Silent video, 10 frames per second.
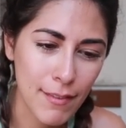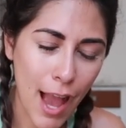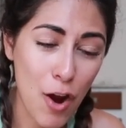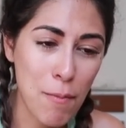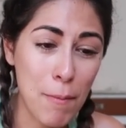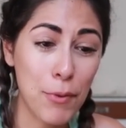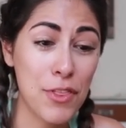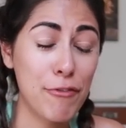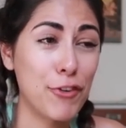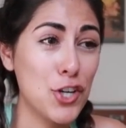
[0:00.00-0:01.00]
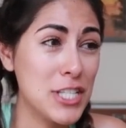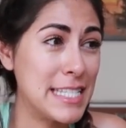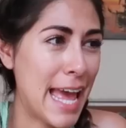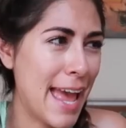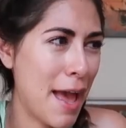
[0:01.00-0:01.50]
I remember the first
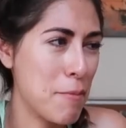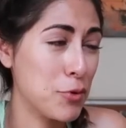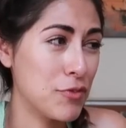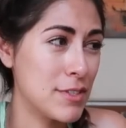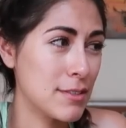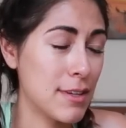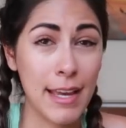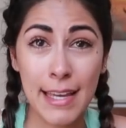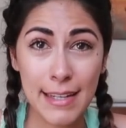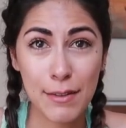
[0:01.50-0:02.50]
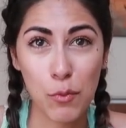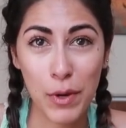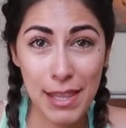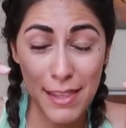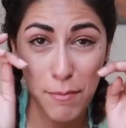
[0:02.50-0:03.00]
day I moved
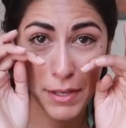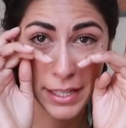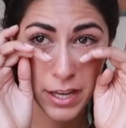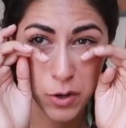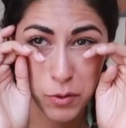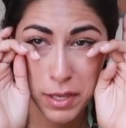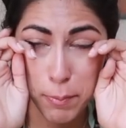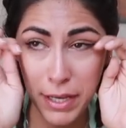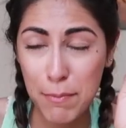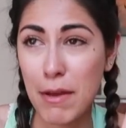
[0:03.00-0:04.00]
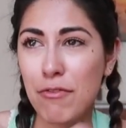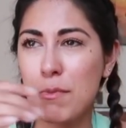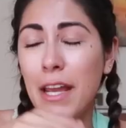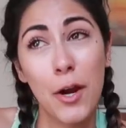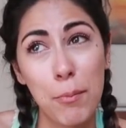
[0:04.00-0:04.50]
with Emilio. He picked me up
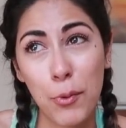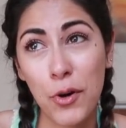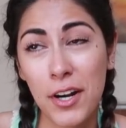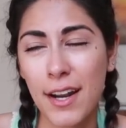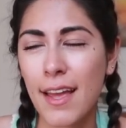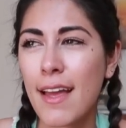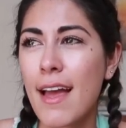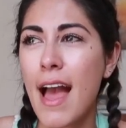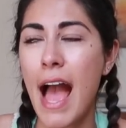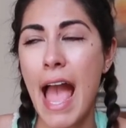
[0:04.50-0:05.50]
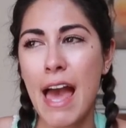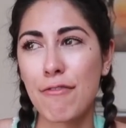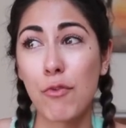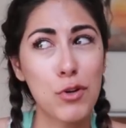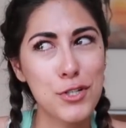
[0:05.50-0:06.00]
from the airport. I
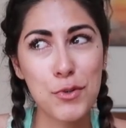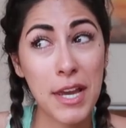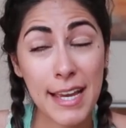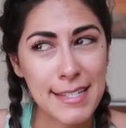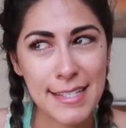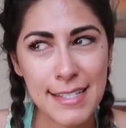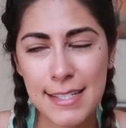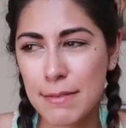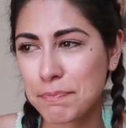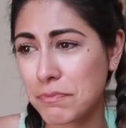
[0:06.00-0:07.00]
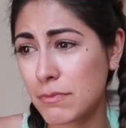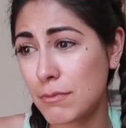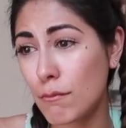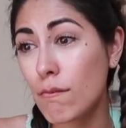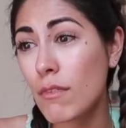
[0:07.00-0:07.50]
had four suitcases
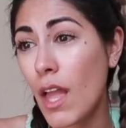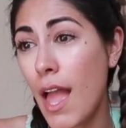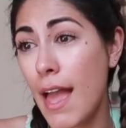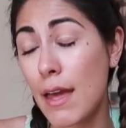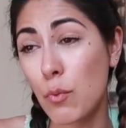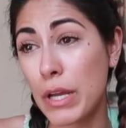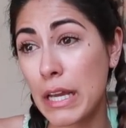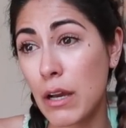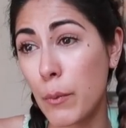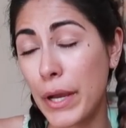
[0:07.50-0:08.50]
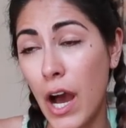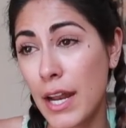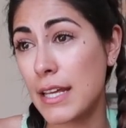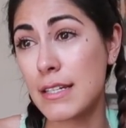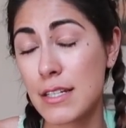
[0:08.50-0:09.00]
and we, we
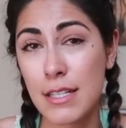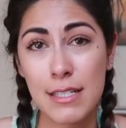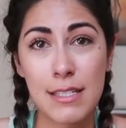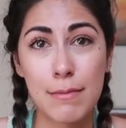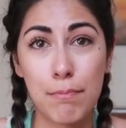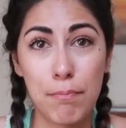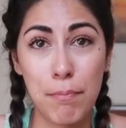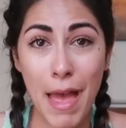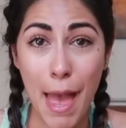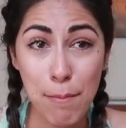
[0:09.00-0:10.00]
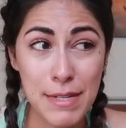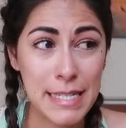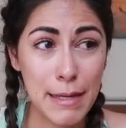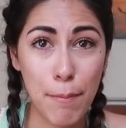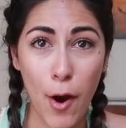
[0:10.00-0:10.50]
got into this
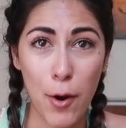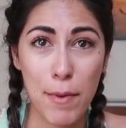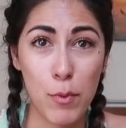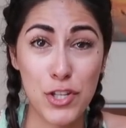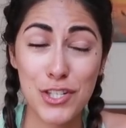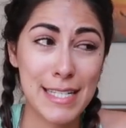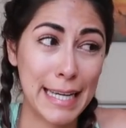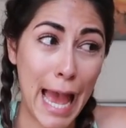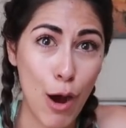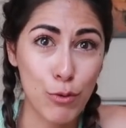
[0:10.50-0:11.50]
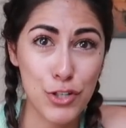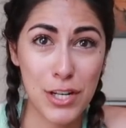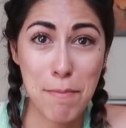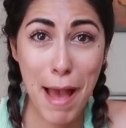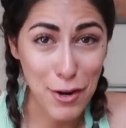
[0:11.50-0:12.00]
empty apartment with just a couch
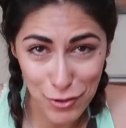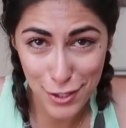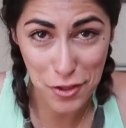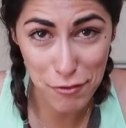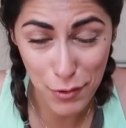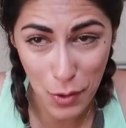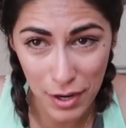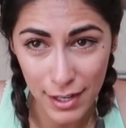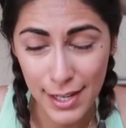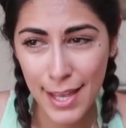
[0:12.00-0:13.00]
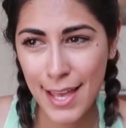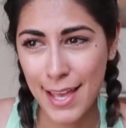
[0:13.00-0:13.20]
and a mattress on the floor.